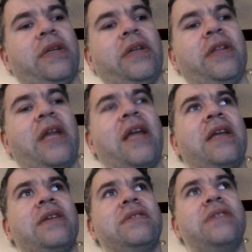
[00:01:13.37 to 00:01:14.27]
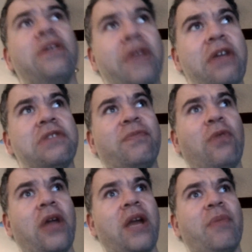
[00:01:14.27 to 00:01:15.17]
They still use full
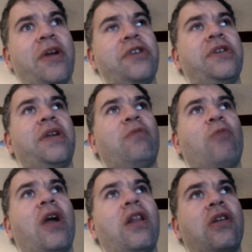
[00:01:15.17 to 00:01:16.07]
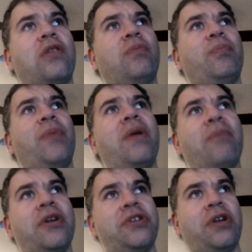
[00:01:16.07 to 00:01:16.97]
animation in regular big
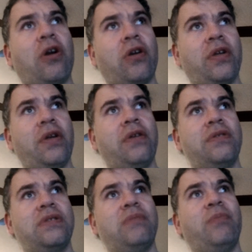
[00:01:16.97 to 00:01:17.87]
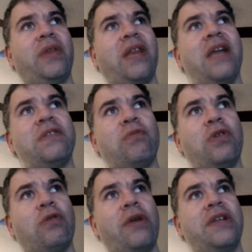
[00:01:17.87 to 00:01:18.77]
budget cartoons, but that's one
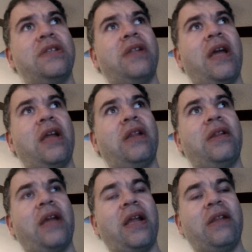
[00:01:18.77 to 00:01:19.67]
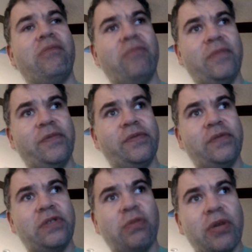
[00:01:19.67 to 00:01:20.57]
reason that they
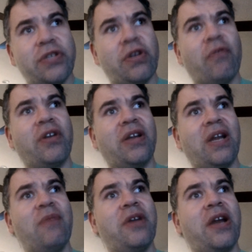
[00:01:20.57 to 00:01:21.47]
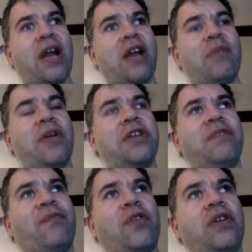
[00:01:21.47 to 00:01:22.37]
switched over to limited animation
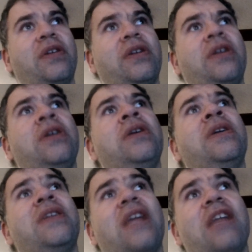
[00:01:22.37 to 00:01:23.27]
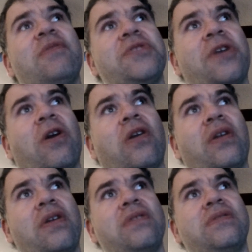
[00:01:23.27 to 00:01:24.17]
for television
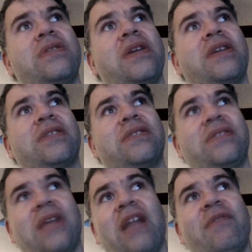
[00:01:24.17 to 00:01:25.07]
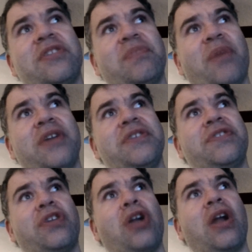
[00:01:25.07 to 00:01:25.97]
cartoons, is television budgets
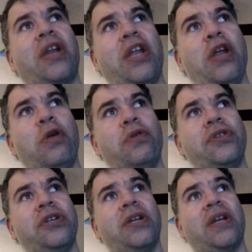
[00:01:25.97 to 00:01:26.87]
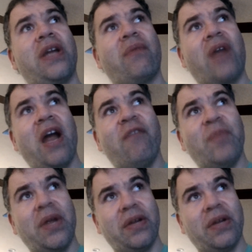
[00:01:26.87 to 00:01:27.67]
are not huge and never have been.